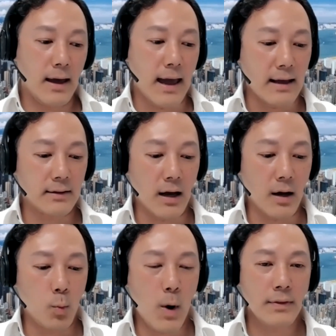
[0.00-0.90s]
And
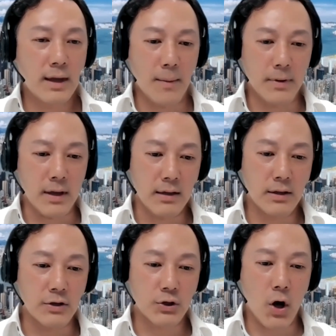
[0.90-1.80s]
one company
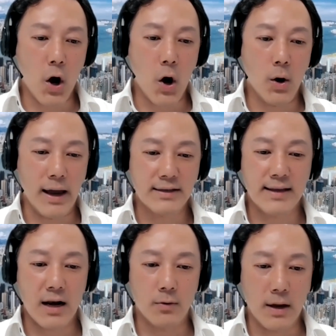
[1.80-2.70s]
is called
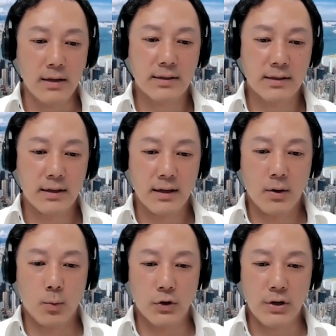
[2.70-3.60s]
Accelerates,
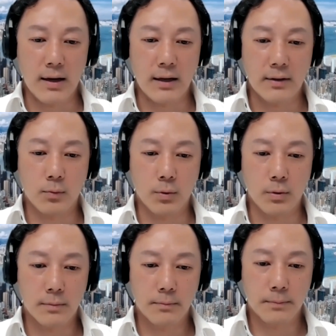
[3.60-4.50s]
which I
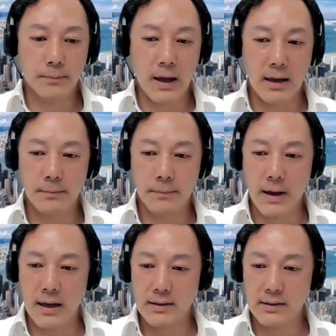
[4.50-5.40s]

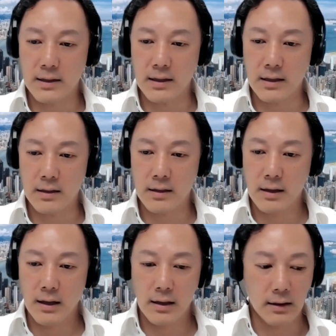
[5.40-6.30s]
paste the
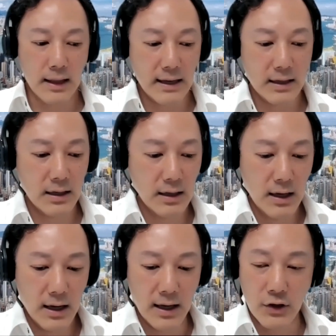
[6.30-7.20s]
link
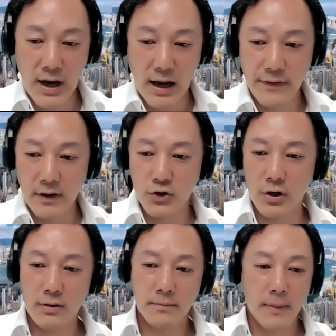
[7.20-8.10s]
in a chat
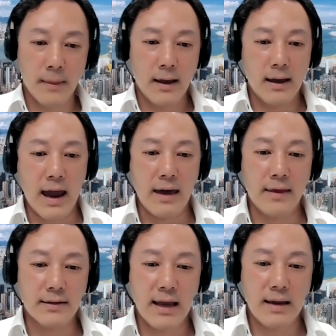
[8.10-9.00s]
function, and
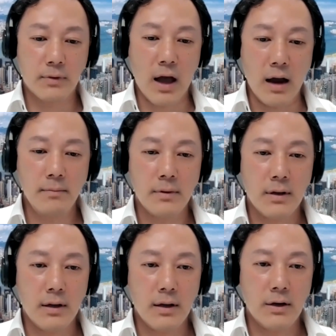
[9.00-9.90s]
at the same time,
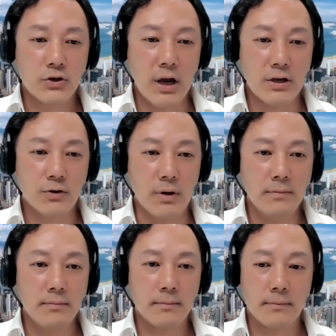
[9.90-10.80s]
share screen.